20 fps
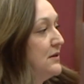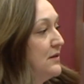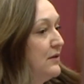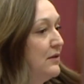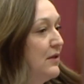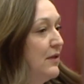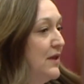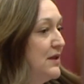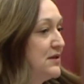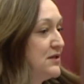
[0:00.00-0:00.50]

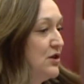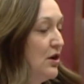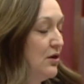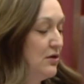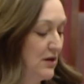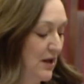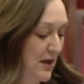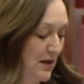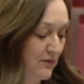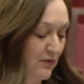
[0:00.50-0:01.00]
then there's no
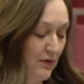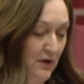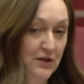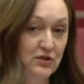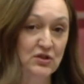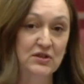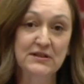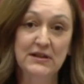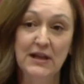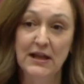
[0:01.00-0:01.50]
need for
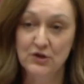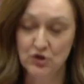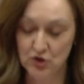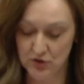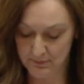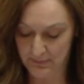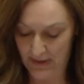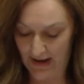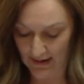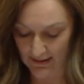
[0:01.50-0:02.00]

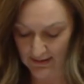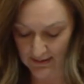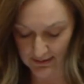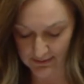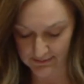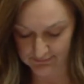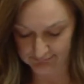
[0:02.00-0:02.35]
legislation banning it.